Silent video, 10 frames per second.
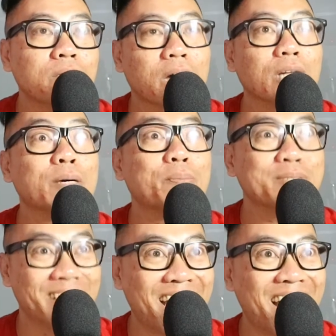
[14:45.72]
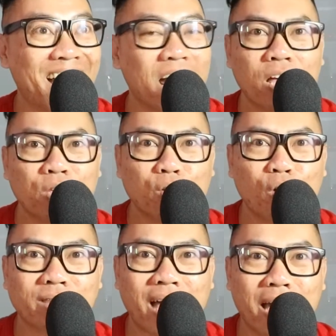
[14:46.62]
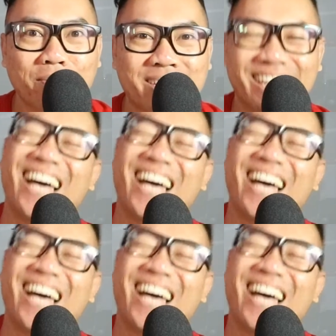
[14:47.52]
Jakarta Post, New York Times.